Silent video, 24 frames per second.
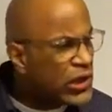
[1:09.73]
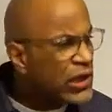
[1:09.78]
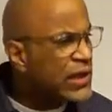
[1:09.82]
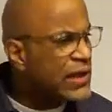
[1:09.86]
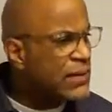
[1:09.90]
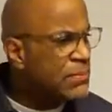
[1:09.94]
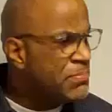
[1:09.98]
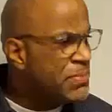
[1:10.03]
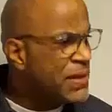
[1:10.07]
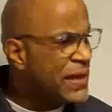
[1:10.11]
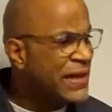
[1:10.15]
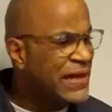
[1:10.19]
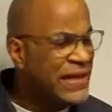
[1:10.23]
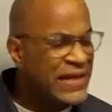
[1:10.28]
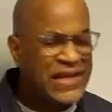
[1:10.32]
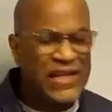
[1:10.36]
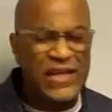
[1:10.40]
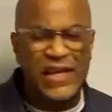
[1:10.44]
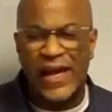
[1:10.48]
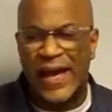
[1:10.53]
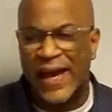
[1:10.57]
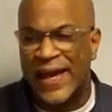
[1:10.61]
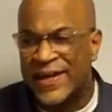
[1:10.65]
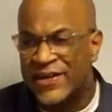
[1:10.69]
been
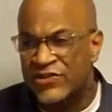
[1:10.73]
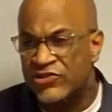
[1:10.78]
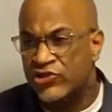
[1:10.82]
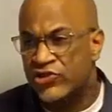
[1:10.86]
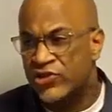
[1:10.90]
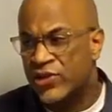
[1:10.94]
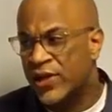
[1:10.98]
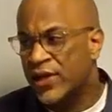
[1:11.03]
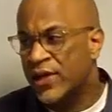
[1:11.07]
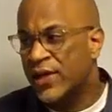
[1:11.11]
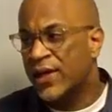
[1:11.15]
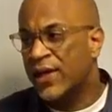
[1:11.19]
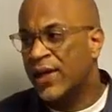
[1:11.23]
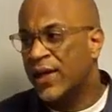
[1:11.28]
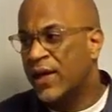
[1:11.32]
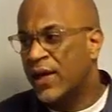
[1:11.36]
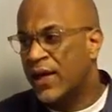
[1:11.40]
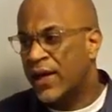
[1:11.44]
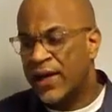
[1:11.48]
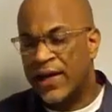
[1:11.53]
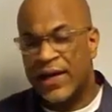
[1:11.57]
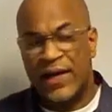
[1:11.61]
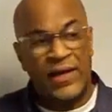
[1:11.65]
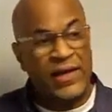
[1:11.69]
engaged
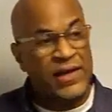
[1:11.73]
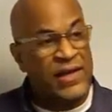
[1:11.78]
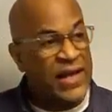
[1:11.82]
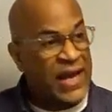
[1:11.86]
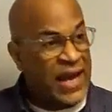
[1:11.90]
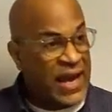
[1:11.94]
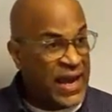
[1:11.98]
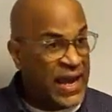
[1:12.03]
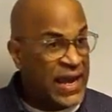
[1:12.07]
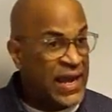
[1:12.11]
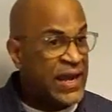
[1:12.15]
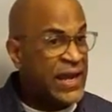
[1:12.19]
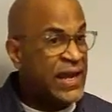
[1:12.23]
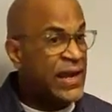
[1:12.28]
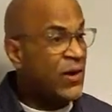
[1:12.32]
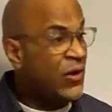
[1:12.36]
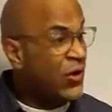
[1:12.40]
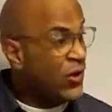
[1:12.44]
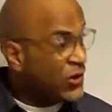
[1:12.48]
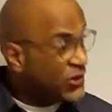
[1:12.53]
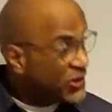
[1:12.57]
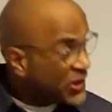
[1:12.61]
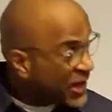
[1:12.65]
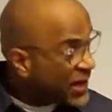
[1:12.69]
in a
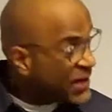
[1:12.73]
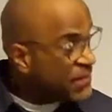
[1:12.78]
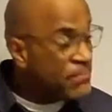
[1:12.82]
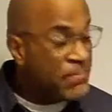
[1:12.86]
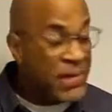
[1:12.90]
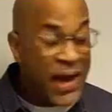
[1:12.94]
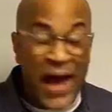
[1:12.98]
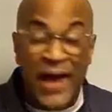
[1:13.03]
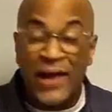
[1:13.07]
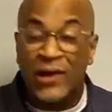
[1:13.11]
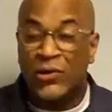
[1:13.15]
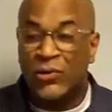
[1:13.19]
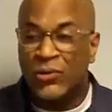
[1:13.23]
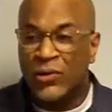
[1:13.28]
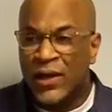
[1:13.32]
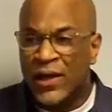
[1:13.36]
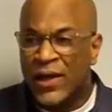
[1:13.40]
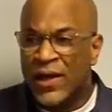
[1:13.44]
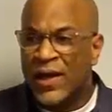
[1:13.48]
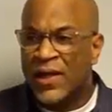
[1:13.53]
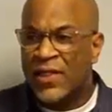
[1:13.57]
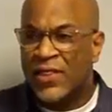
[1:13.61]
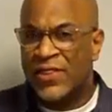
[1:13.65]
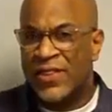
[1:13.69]
online battle
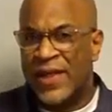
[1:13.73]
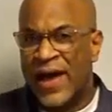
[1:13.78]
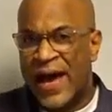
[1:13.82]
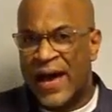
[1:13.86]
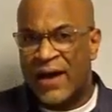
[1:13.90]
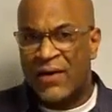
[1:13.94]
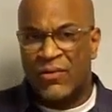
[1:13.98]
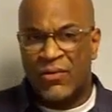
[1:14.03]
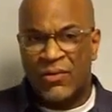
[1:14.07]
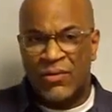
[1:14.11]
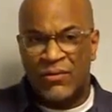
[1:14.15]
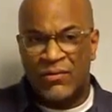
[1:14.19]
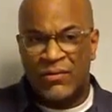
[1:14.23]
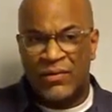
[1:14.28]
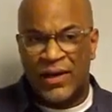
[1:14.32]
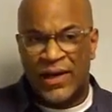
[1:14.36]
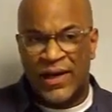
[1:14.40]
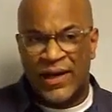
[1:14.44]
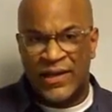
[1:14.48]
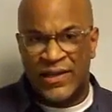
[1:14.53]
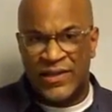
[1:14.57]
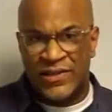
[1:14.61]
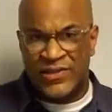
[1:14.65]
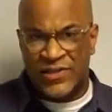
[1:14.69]
that it
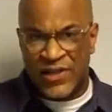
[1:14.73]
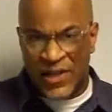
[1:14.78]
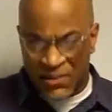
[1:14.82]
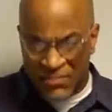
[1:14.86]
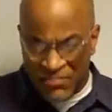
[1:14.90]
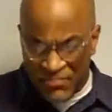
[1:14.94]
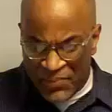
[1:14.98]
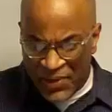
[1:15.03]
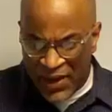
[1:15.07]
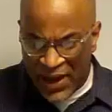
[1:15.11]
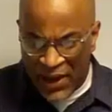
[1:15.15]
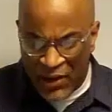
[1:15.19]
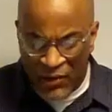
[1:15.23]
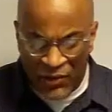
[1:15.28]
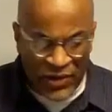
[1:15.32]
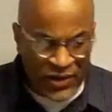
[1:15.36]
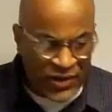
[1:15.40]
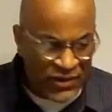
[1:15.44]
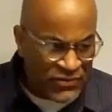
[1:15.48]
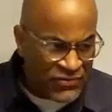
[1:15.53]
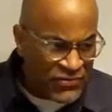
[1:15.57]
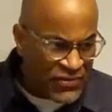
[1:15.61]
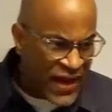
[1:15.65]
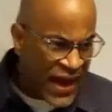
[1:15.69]
is
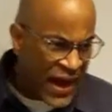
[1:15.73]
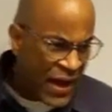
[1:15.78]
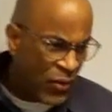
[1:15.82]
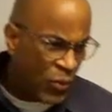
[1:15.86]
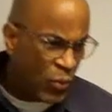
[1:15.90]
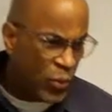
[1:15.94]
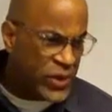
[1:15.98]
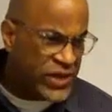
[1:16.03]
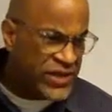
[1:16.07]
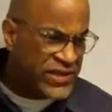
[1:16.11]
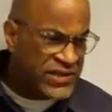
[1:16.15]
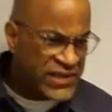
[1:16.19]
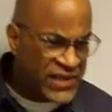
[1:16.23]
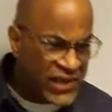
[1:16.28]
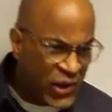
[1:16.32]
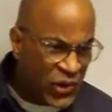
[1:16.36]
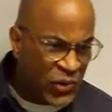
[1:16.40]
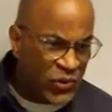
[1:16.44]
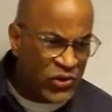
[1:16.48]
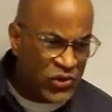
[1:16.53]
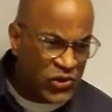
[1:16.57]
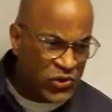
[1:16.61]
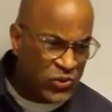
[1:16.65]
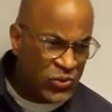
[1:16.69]
imperative that we tell
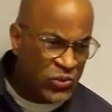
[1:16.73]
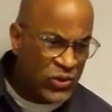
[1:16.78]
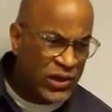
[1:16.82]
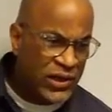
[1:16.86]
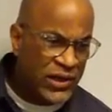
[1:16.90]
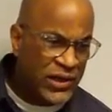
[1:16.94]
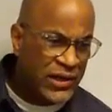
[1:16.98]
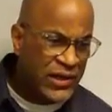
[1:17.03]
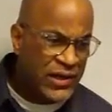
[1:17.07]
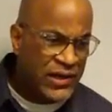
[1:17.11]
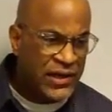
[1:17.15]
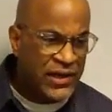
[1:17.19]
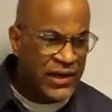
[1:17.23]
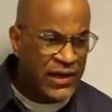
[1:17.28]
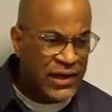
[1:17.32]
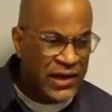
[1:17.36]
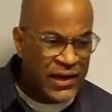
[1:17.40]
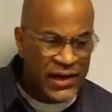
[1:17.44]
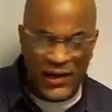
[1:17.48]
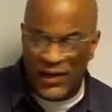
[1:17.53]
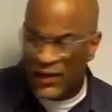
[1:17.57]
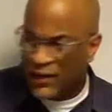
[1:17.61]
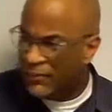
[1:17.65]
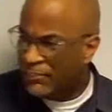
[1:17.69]
you
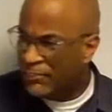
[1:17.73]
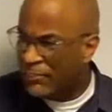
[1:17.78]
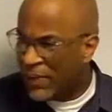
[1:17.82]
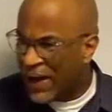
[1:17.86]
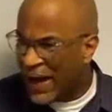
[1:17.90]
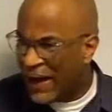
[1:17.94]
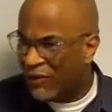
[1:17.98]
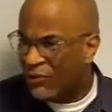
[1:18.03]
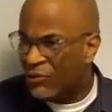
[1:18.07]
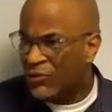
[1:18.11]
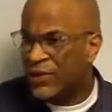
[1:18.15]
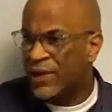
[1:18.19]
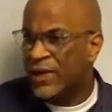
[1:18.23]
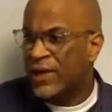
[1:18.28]
about.